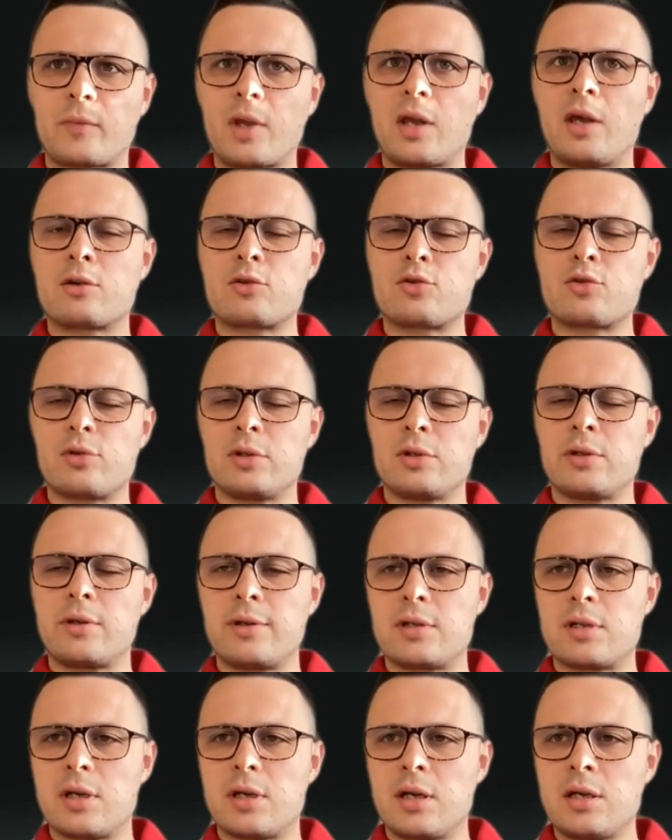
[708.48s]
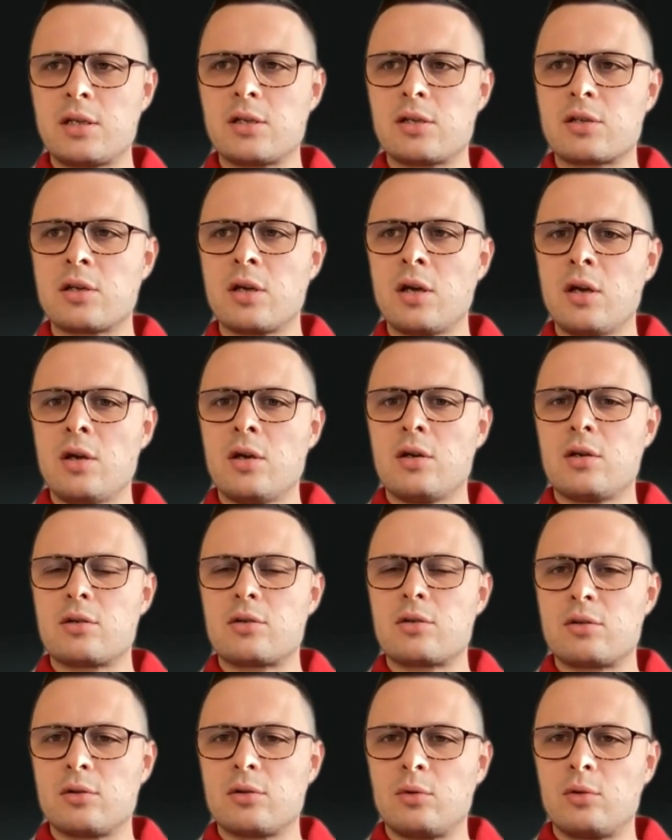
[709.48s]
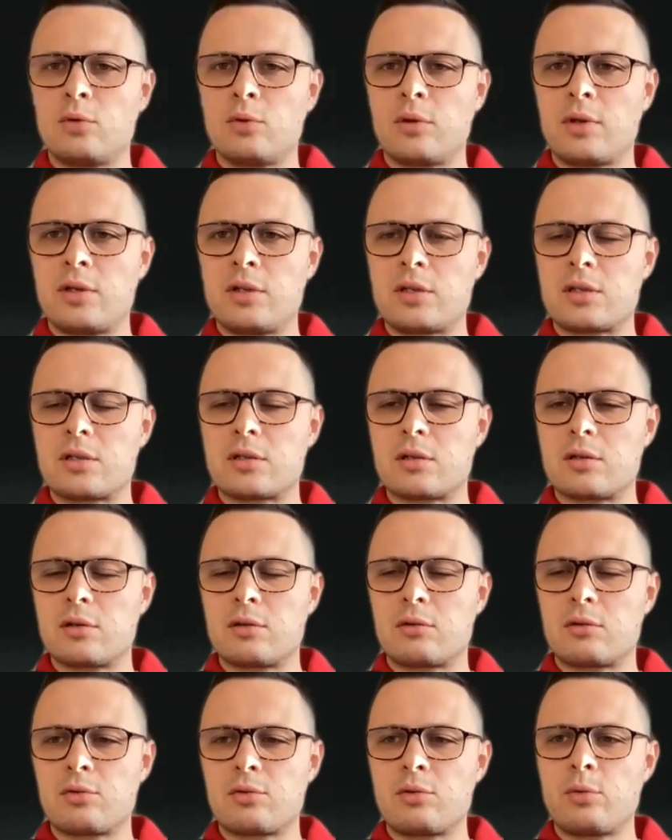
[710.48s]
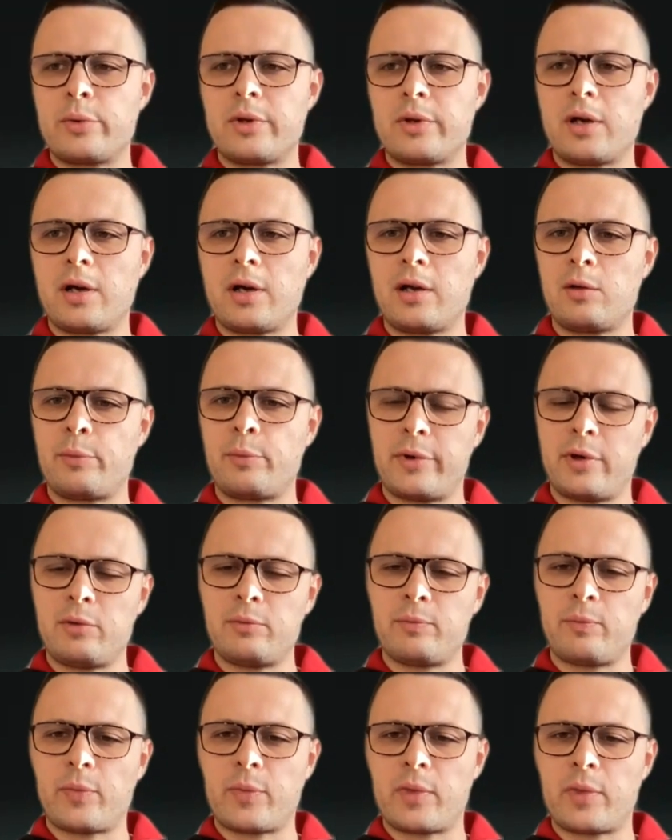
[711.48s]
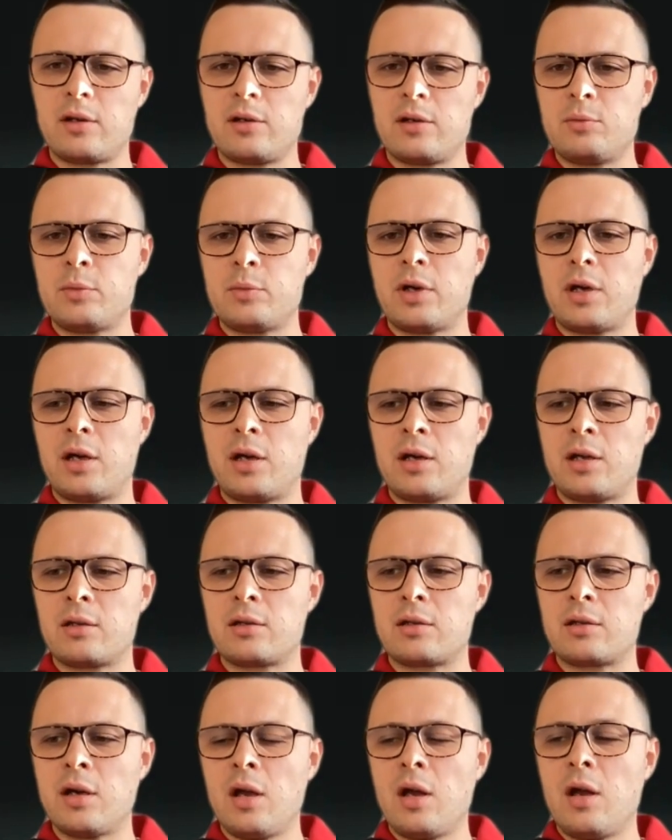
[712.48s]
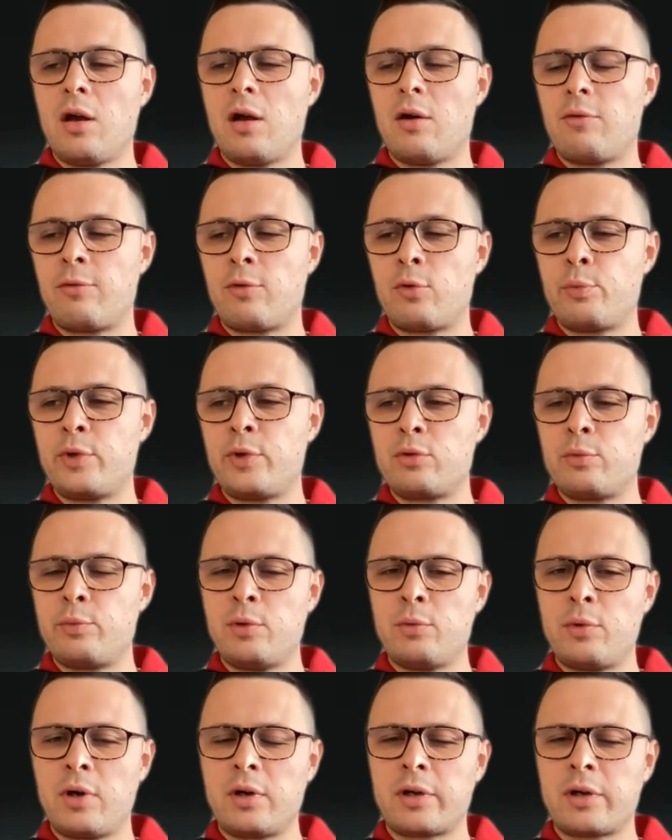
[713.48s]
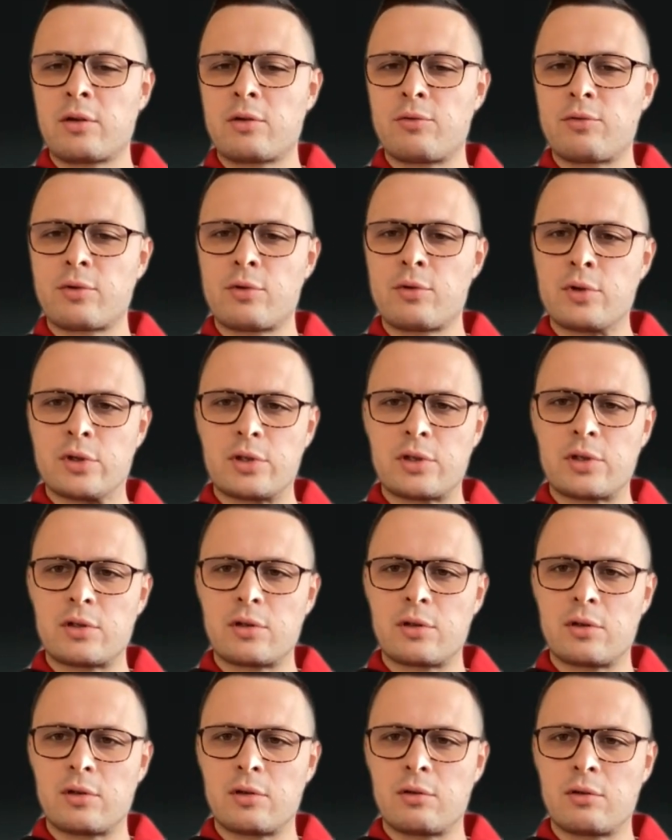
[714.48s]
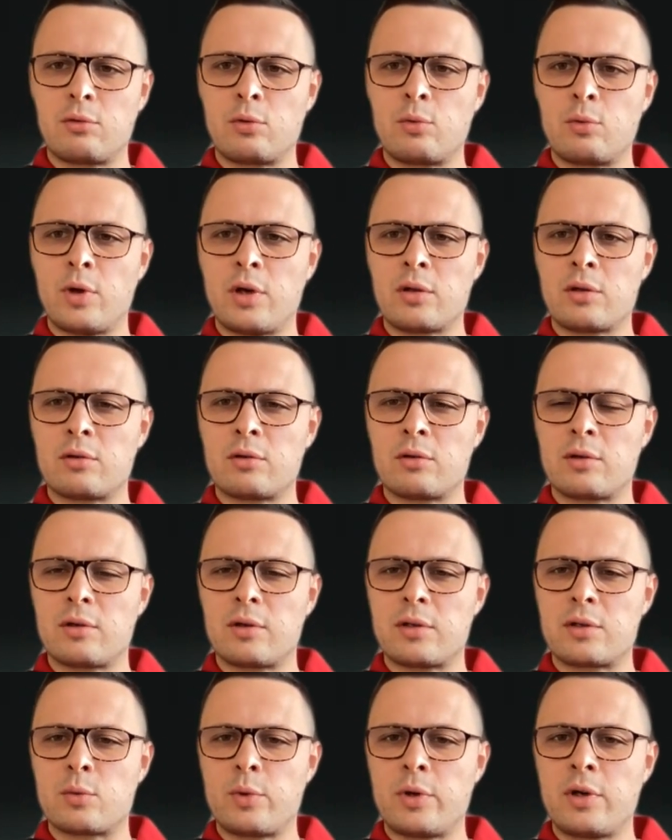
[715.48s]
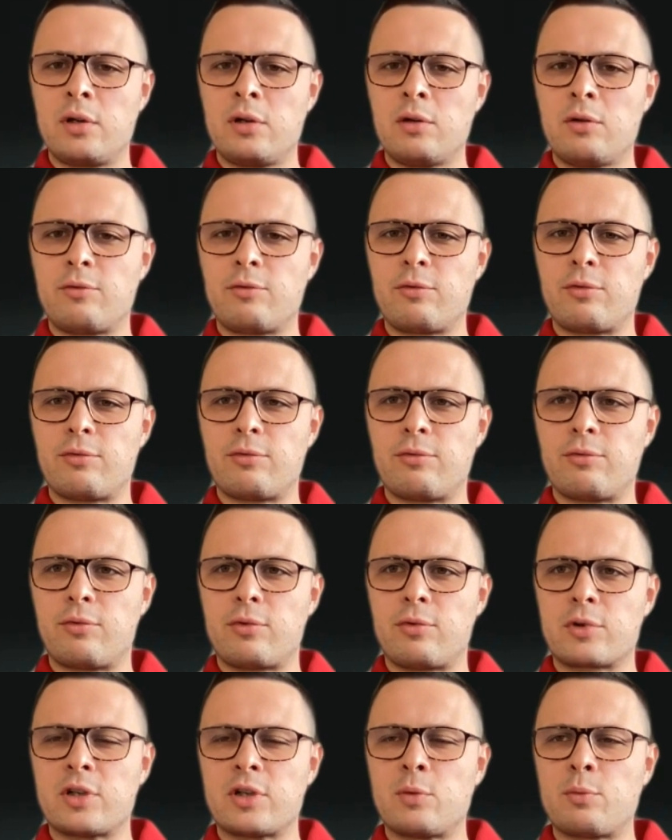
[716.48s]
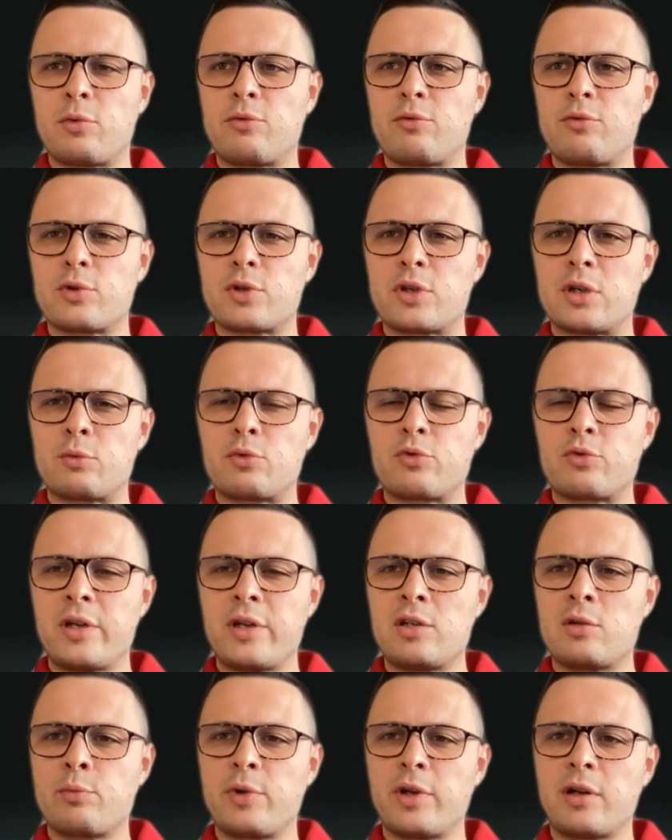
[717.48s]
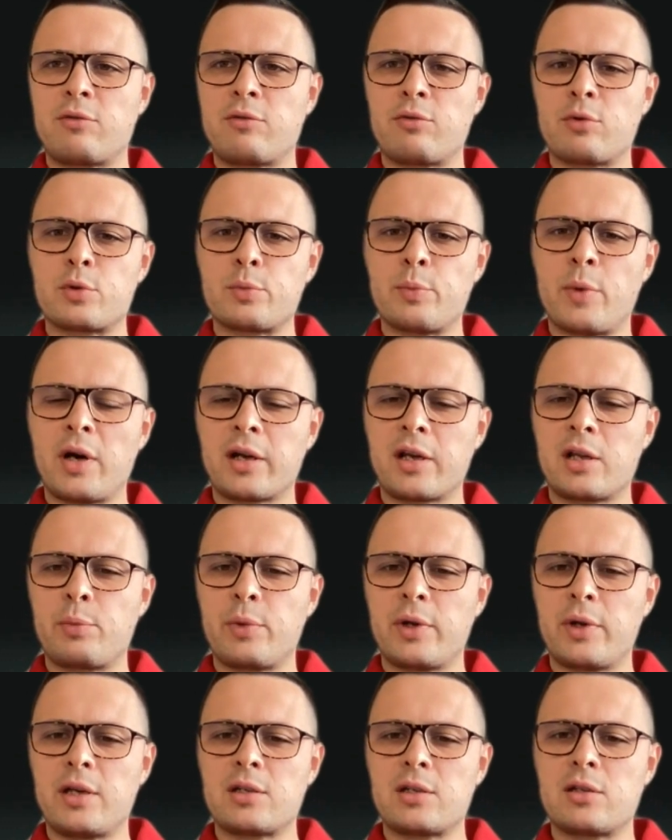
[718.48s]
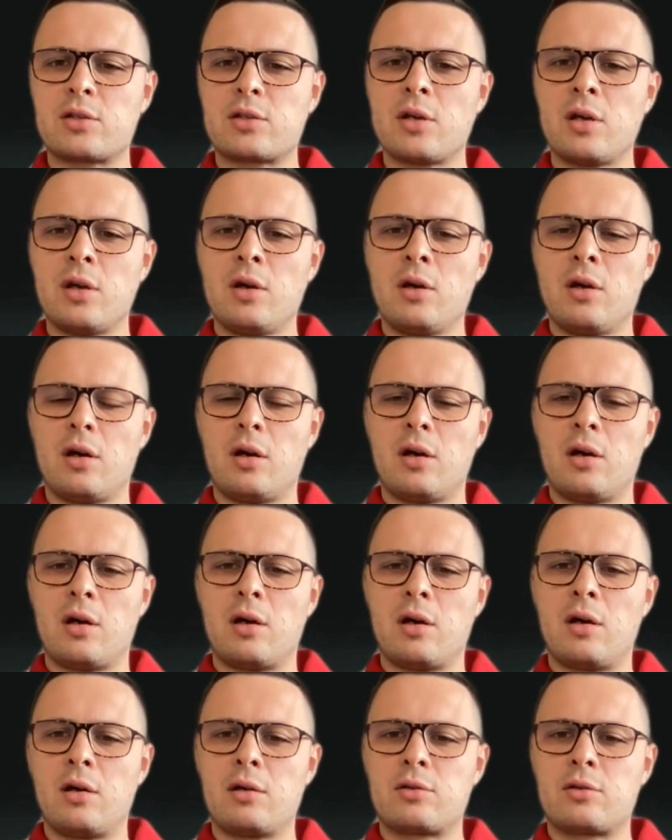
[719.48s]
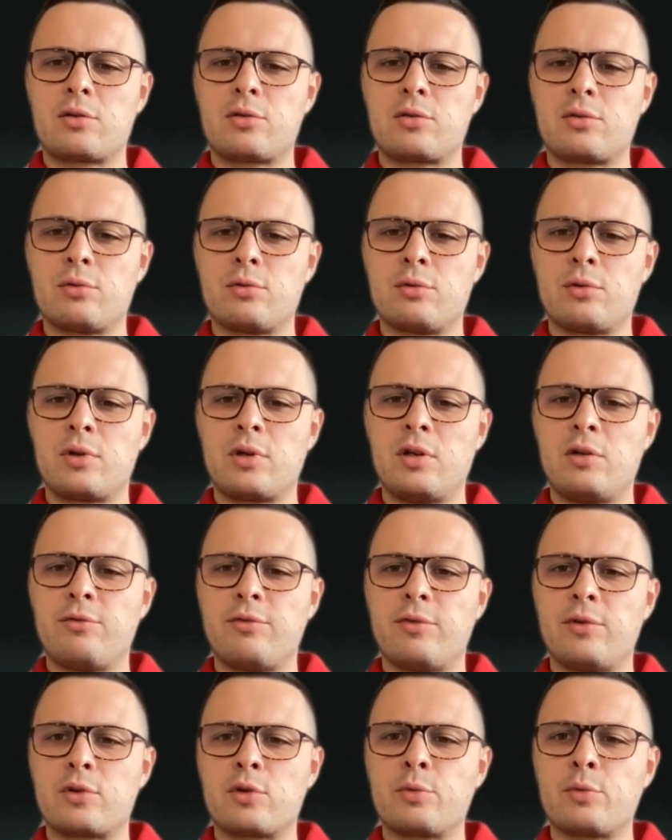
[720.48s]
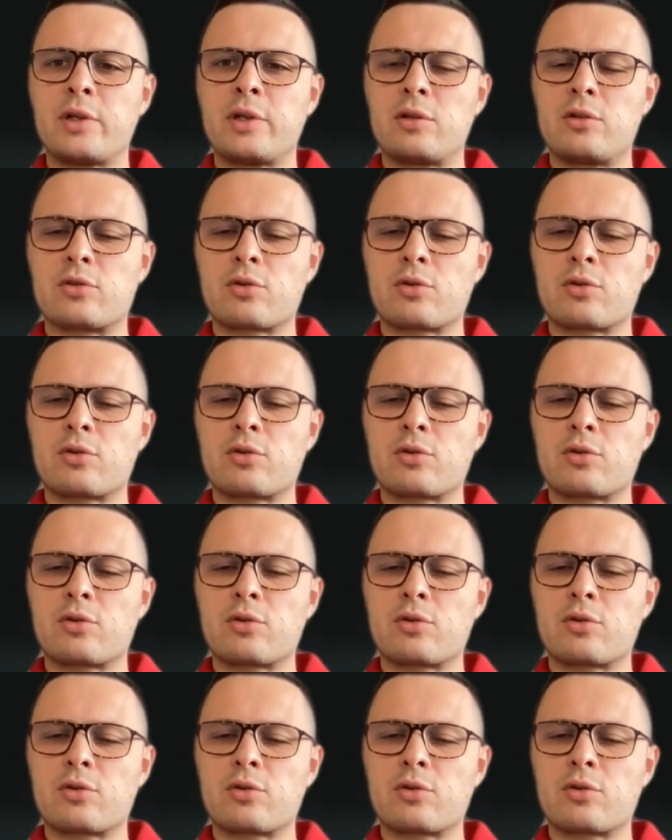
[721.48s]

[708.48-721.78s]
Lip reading: actually these assets. So this tool will help them. And for B2B market, of course, it's a good one as well. For example, for some trading platforms, marketplaces, to give automated